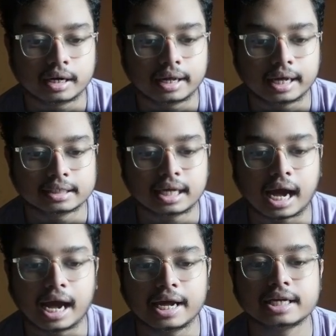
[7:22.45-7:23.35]
has the
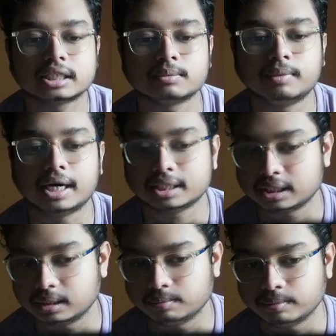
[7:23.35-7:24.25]
highest mass
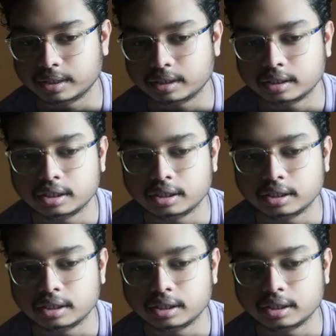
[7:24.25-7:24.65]
number,